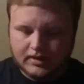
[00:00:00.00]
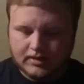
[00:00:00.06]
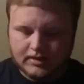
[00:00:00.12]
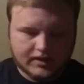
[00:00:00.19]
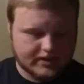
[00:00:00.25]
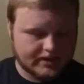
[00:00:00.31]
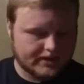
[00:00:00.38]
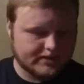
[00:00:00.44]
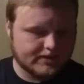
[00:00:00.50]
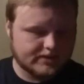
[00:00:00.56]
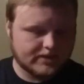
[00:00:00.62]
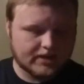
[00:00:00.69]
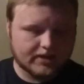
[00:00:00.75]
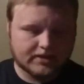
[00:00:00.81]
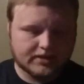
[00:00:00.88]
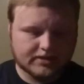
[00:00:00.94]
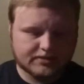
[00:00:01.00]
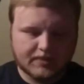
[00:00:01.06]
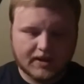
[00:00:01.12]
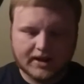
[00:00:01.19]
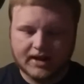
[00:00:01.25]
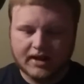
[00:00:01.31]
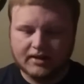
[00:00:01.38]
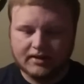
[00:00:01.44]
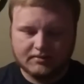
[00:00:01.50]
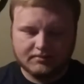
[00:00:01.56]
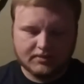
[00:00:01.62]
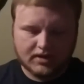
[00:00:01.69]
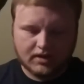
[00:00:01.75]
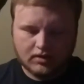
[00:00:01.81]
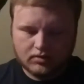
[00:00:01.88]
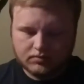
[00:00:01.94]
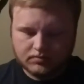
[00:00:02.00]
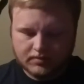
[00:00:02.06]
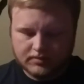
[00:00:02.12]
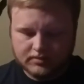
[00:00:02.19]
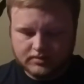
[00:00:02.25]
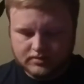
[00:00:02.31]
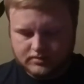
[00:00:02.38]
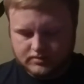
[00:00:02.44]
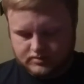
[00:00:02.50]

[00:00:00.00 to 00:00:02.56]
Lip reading: And like I said, this pack hadn't even been opened